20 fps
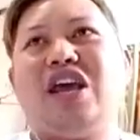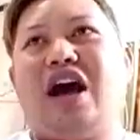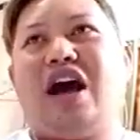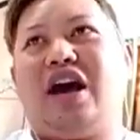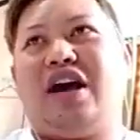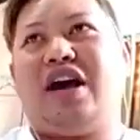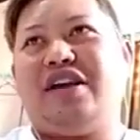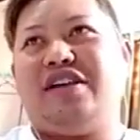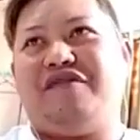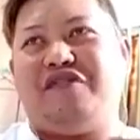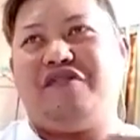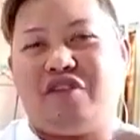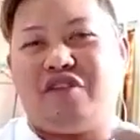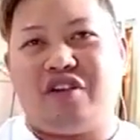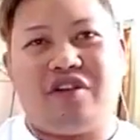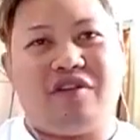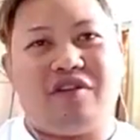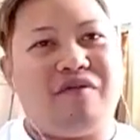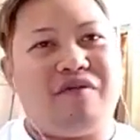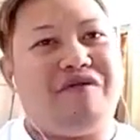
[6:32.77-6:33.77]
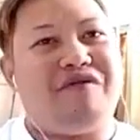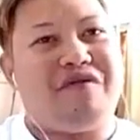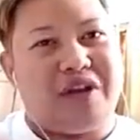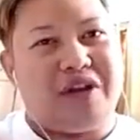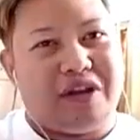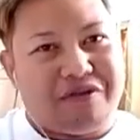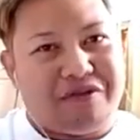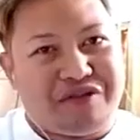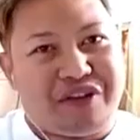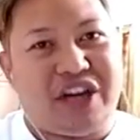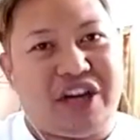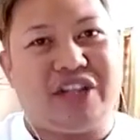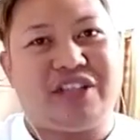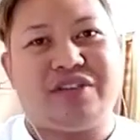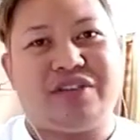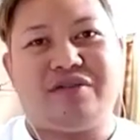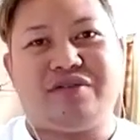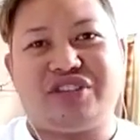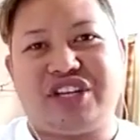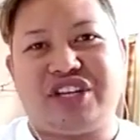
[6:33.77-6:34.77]
If you feel free to
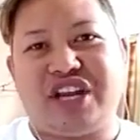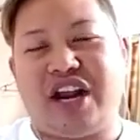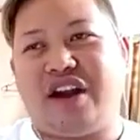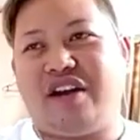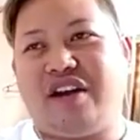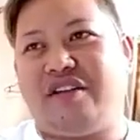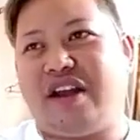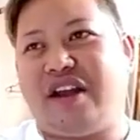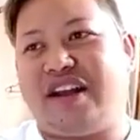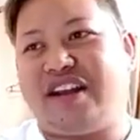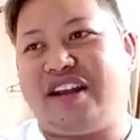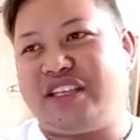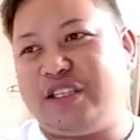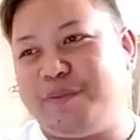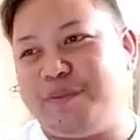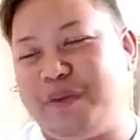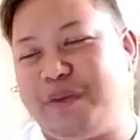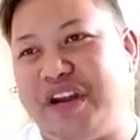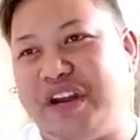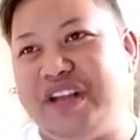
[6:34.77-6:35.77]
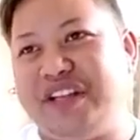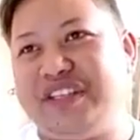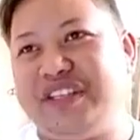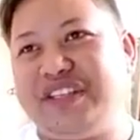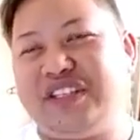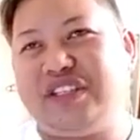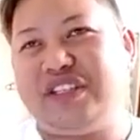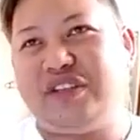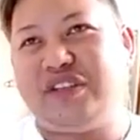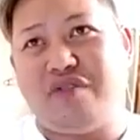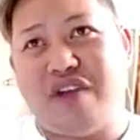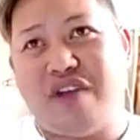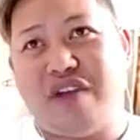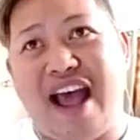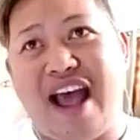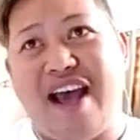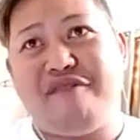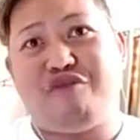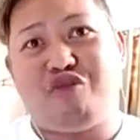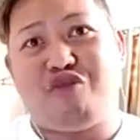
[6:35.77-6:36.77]
share an experience you
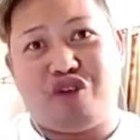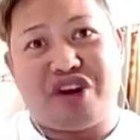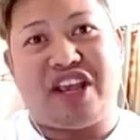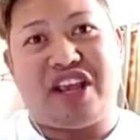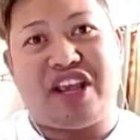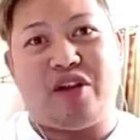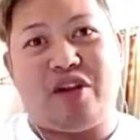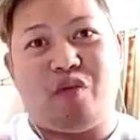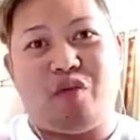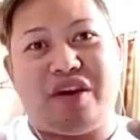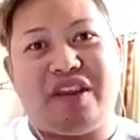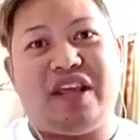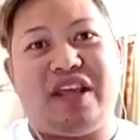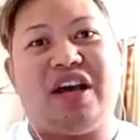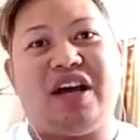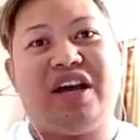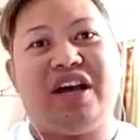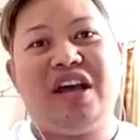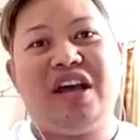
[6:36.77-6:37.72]
have working with a